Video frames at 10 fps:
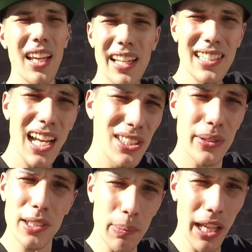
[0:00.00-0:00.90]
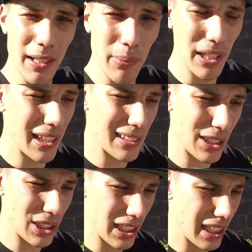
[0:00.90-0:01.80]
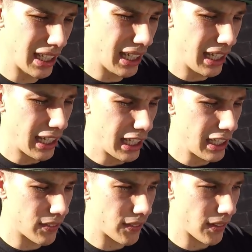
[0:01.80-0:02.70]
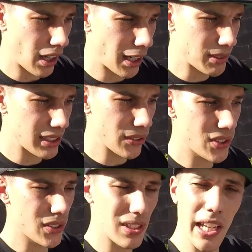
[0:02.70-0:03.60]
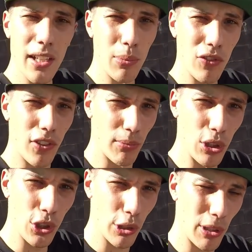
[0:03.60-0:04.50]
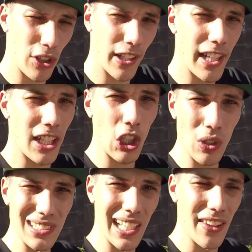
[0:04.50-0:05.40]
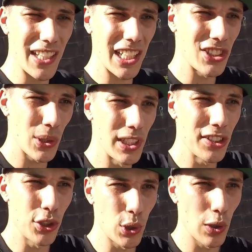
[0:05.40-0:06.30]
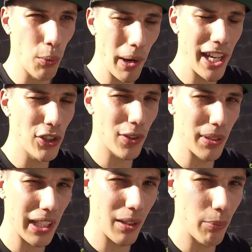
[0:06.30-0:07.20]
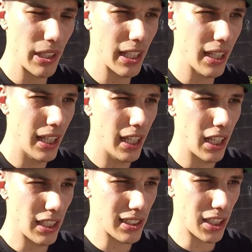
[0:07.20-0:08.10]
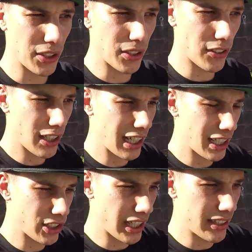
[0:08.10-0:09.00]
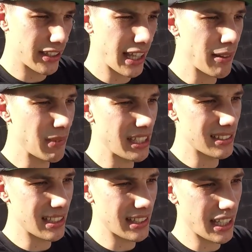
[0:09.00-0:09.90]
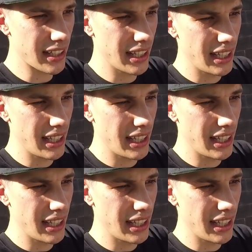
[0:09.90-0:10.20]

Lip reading: it's hard to explain, but essentially, if I'm self-sustainable from YouTube and creating content, then I don't need to draw a wage from the company, Otaku Garage, and then that means that then